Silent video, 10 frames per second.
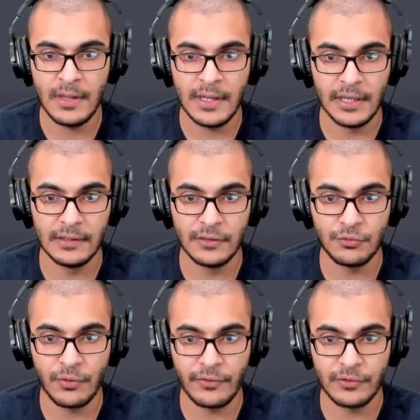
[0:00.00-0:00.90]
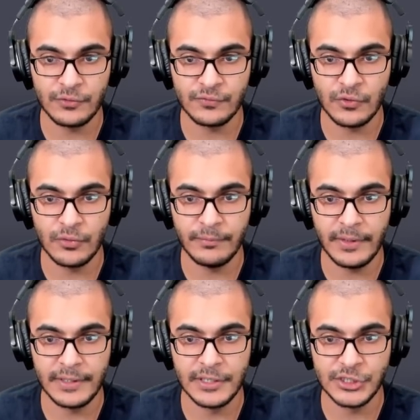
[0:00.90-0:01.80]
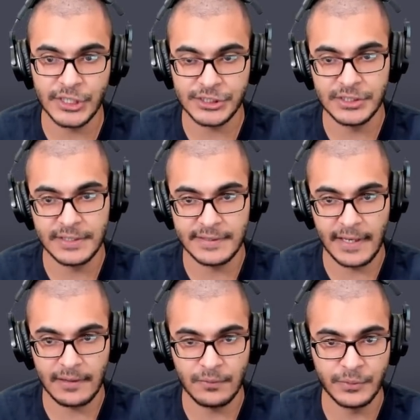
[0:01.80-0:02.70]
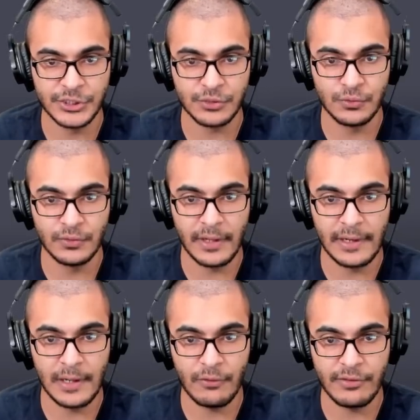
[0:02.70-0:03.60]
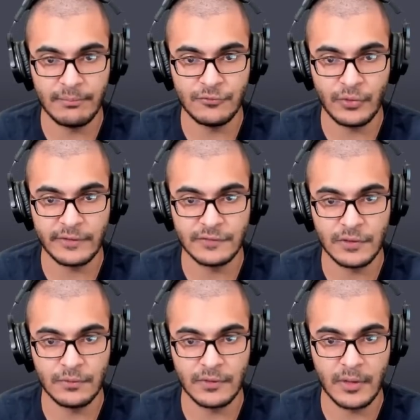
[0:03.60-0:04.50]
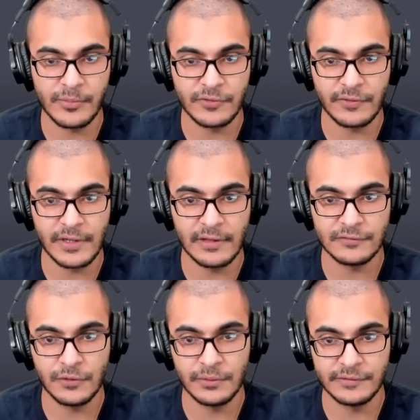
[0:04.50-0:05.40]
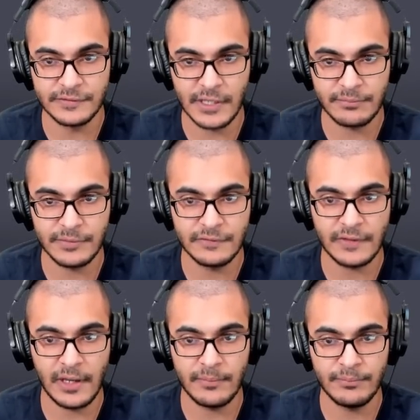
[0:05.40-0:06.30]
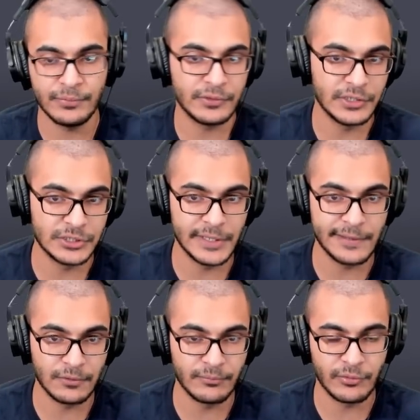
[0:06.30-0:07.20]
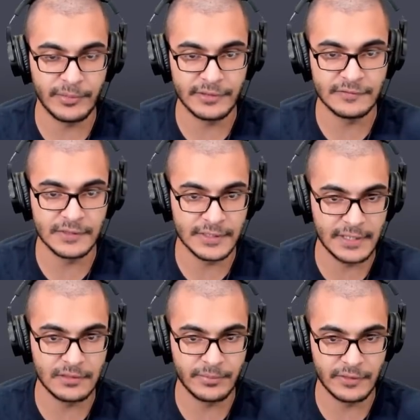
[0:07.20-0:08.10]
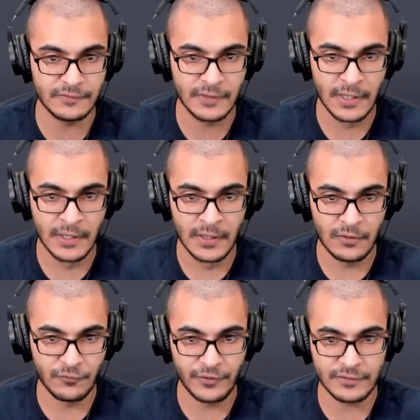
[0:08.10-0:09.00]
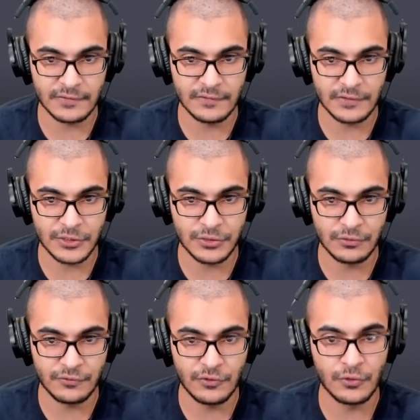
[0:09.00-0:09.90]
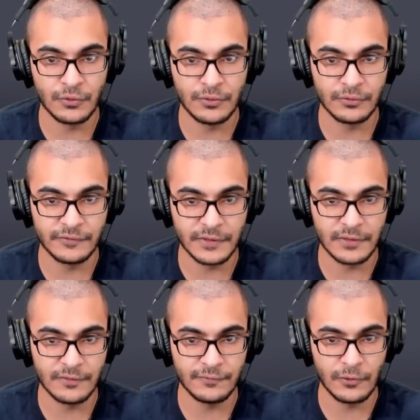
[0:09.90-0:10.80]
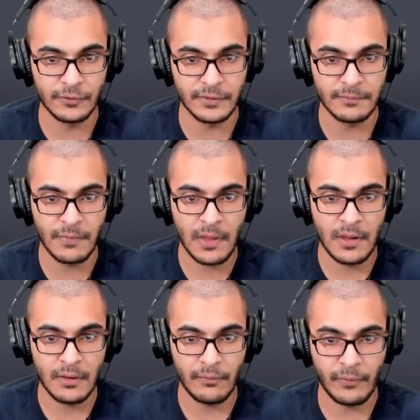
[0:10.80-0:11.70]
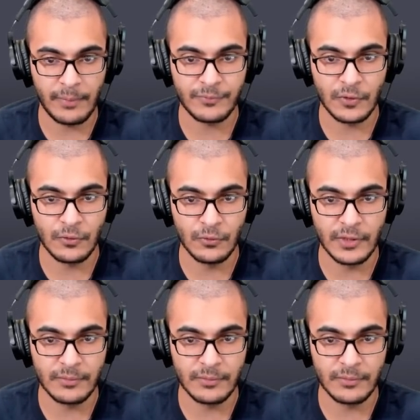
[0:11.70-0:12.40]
in the URL to form an injection attack, which could allow them to execute arbitrary SQL statements and potentially compromise the database. To fix these issues, you could consider the following: wrap the code that